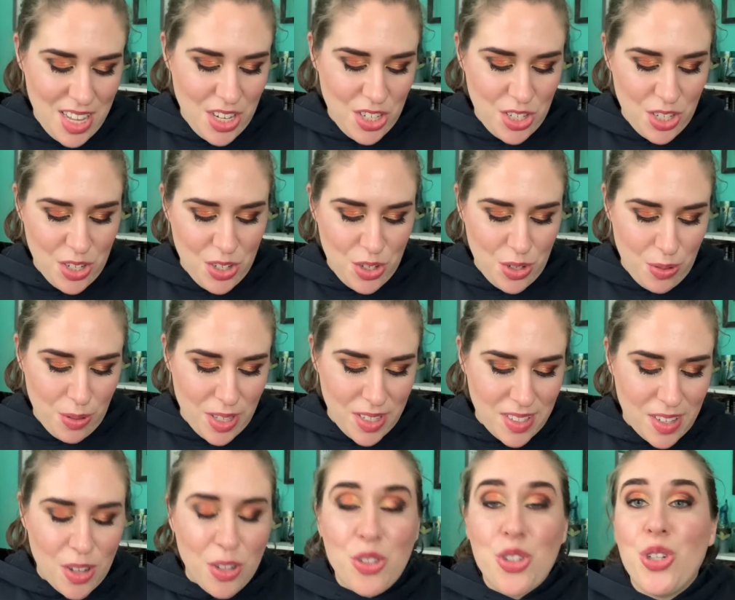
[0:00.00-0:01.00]
to do this,
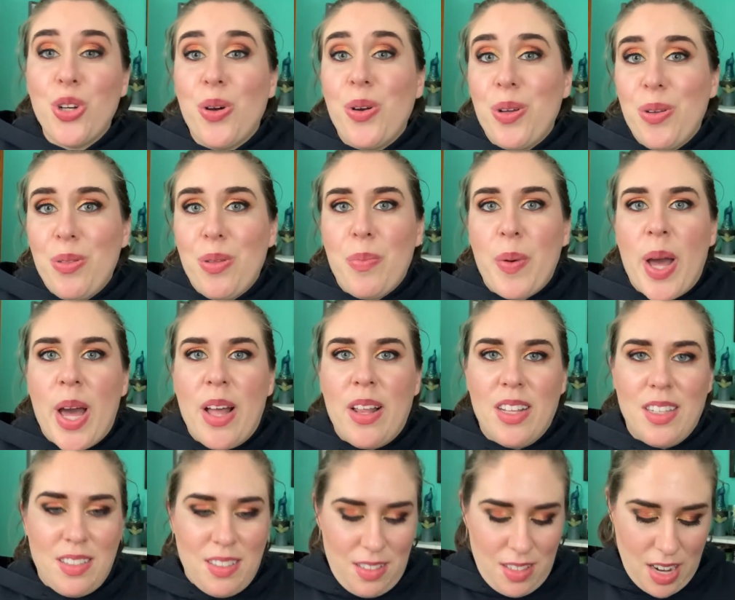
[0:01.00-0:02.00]
I'll show you the
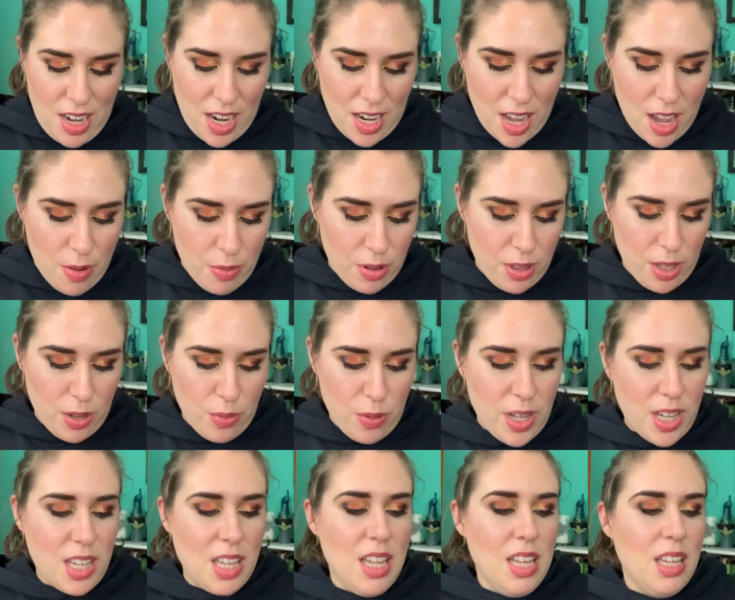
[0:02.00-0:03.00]
palettes that I got really
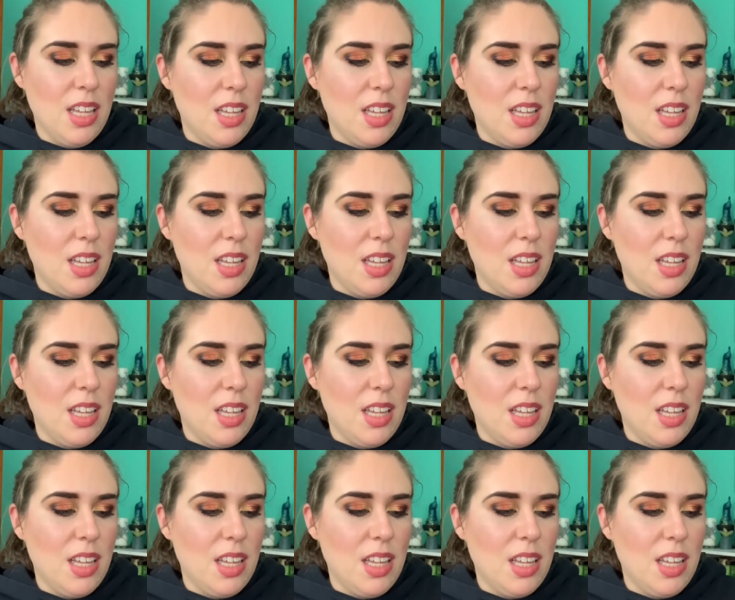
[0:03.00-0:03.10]
quick.